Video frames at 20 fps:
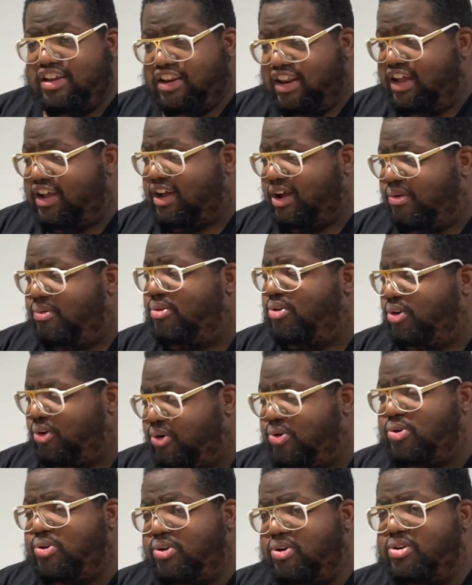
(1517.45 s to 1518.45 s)
Like, I want to
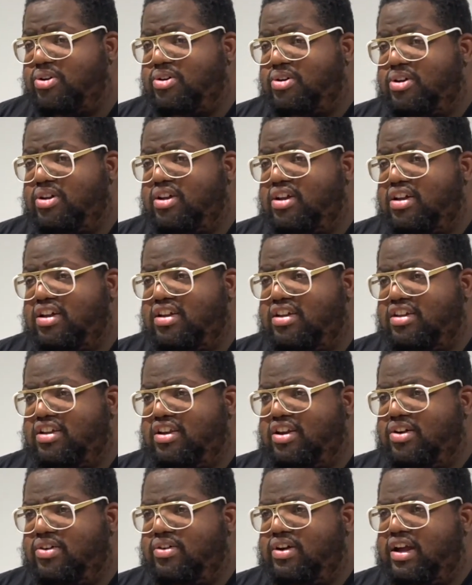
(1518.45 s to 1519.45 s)
cook. You
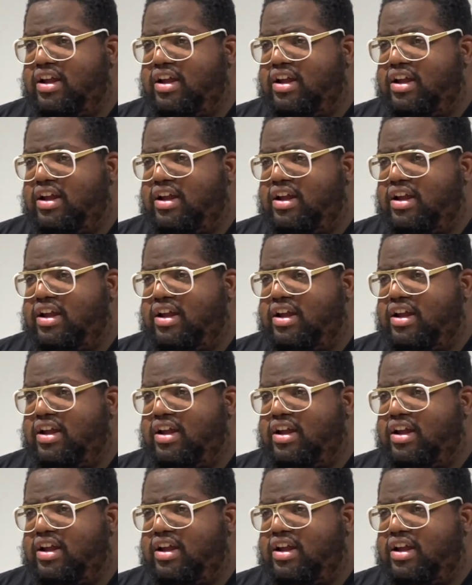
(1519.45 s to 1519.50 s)
know,